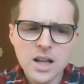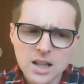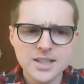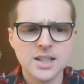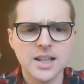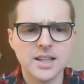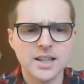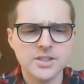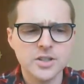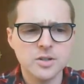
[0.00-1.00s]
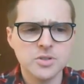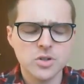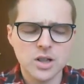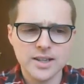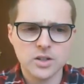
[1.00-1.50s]
Let's collect like terms.
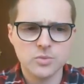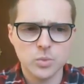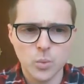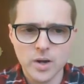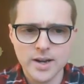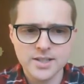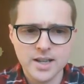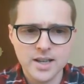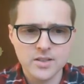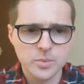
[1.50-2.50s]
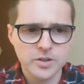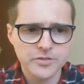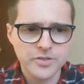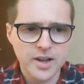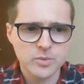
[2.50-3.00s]
So collect the y's together. So we've got
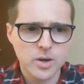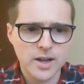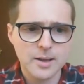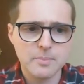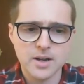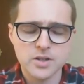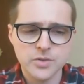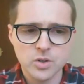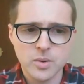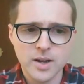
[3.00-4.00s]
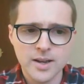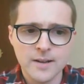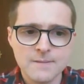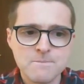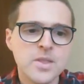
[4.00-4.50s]
5y minus 4y. And
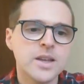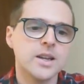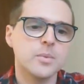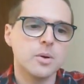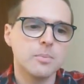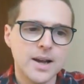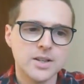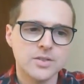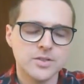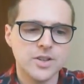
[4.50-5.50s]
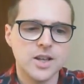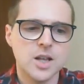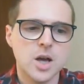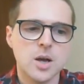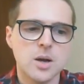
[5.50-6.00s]
then we've got minus
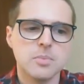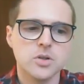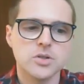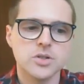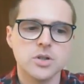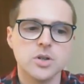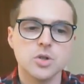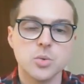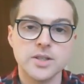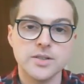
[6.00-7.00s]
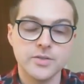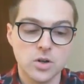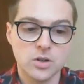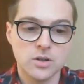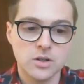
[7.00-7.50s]
15 plus
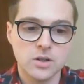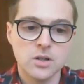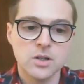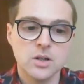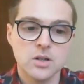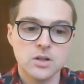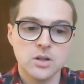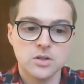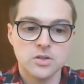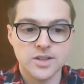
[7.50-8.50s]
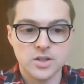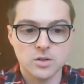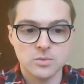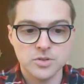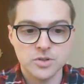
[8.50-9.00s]
24. So this
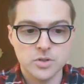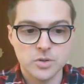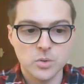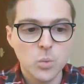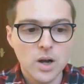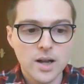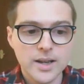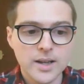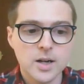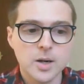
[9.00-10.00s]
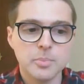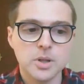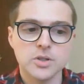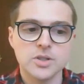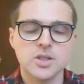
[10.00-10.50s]
comes to y
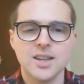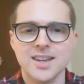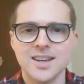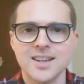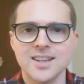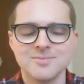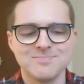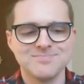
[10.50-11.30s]
plus 9.